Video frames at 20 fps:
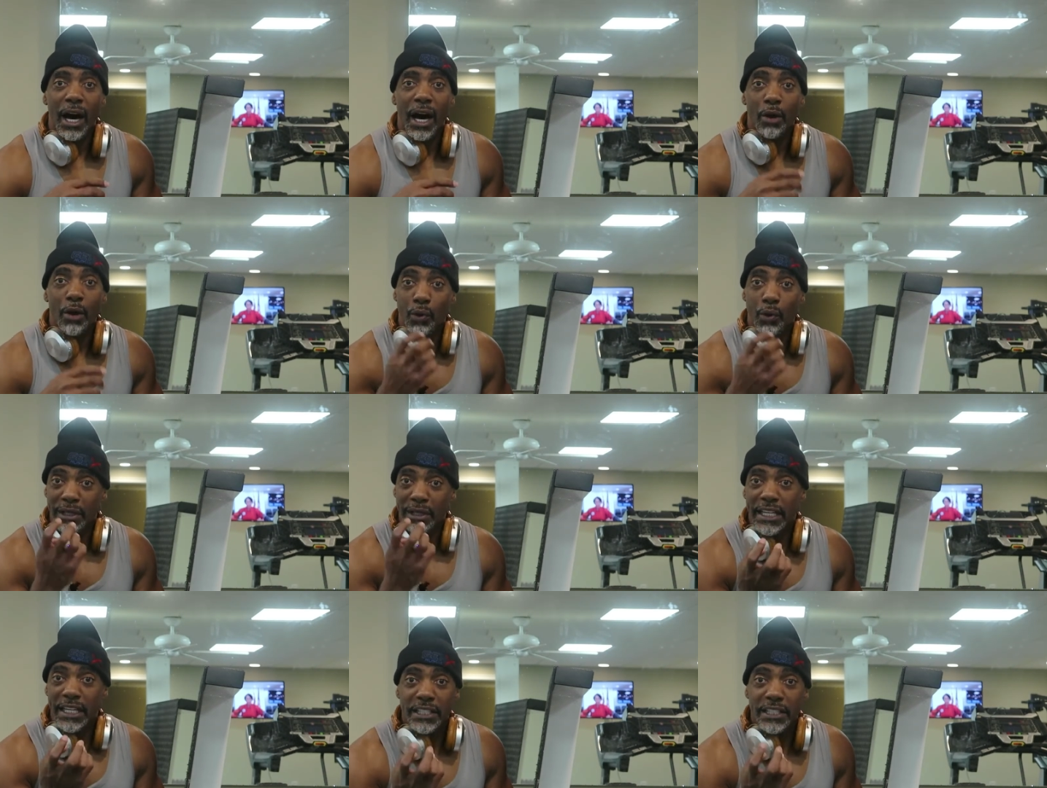
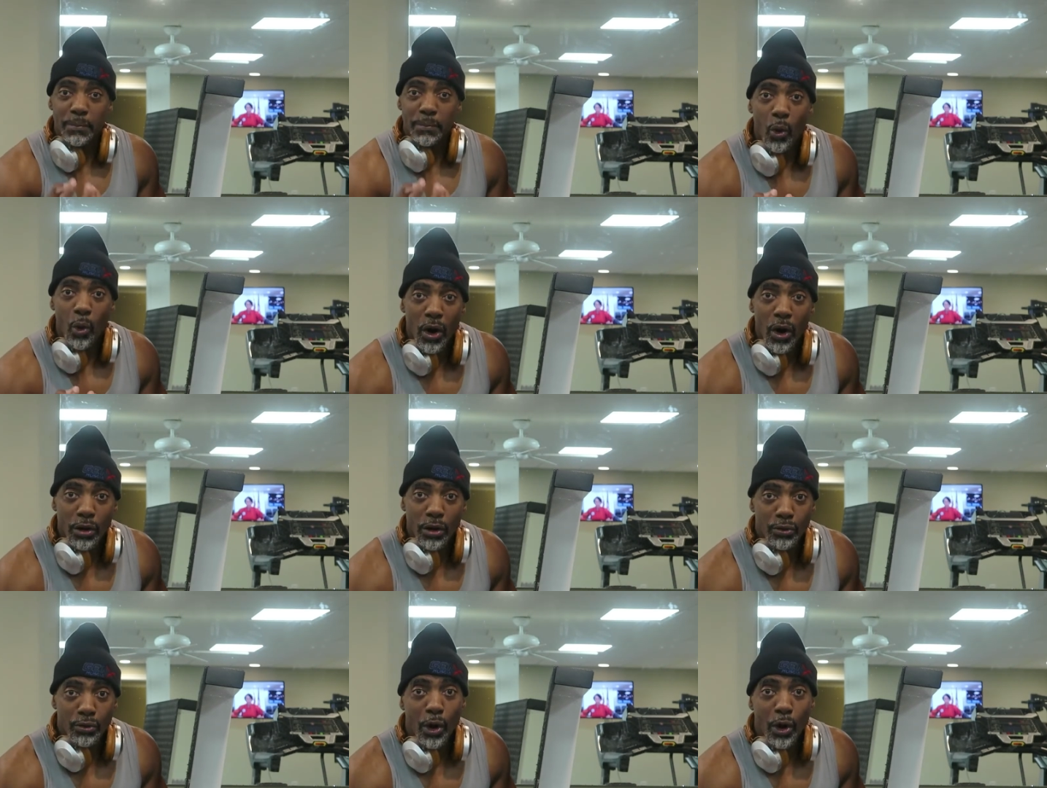release
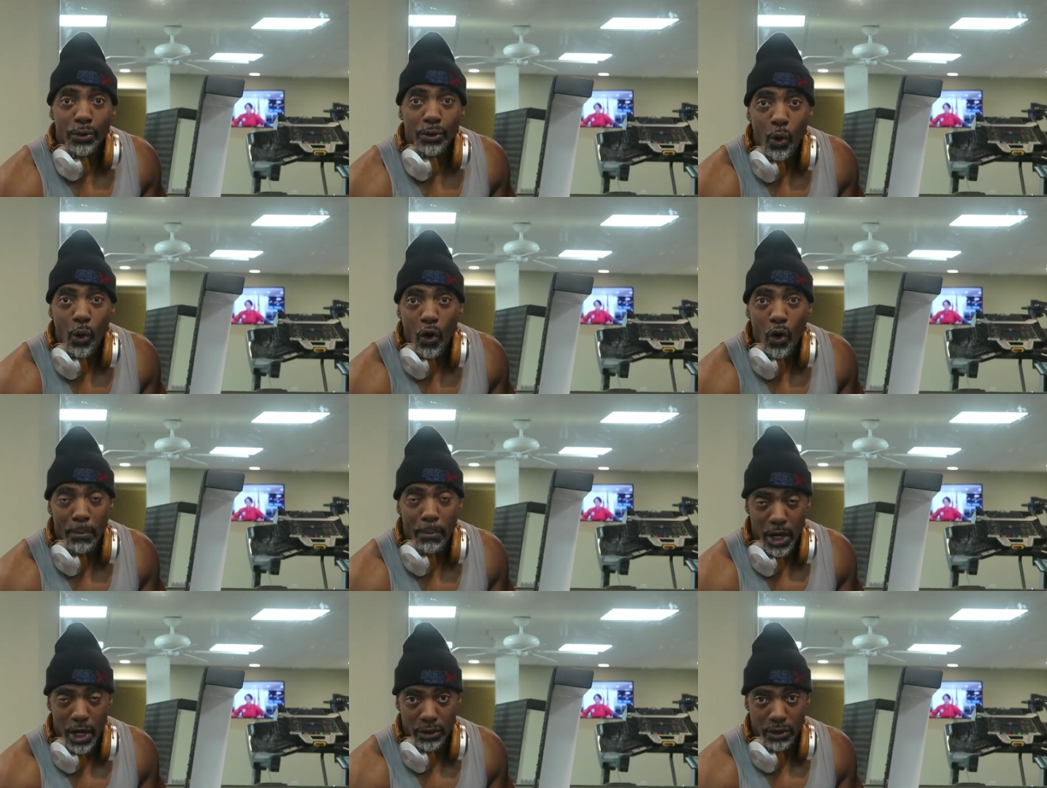more growth
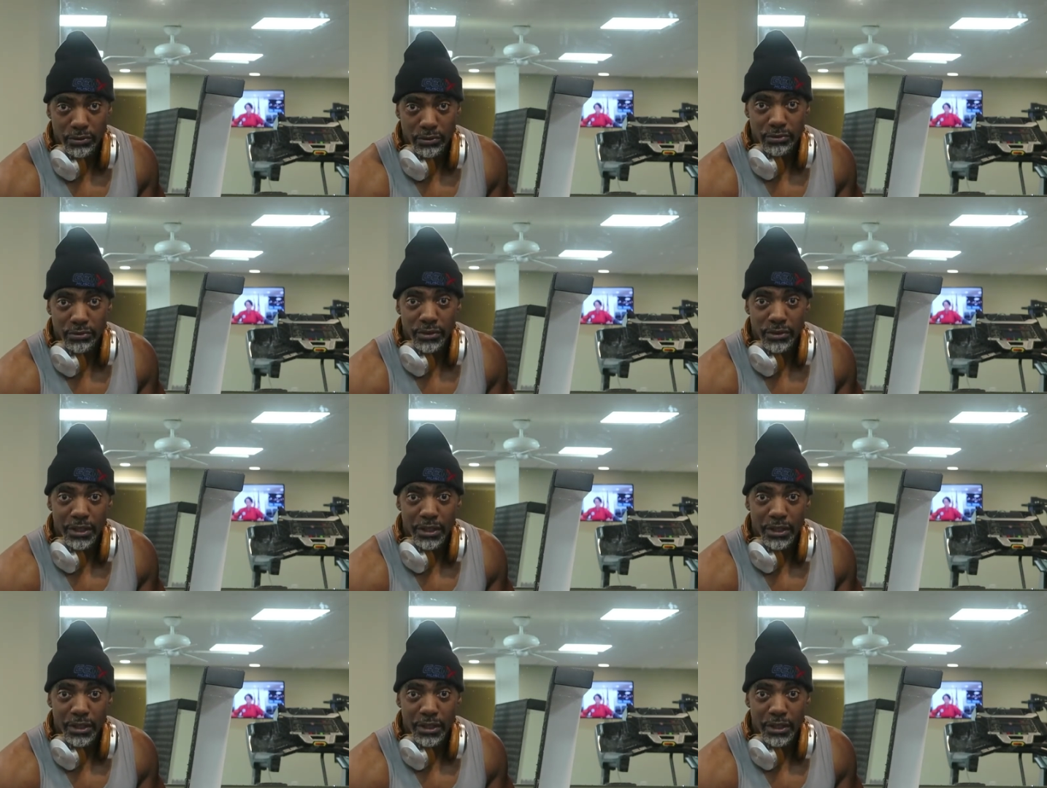hormone.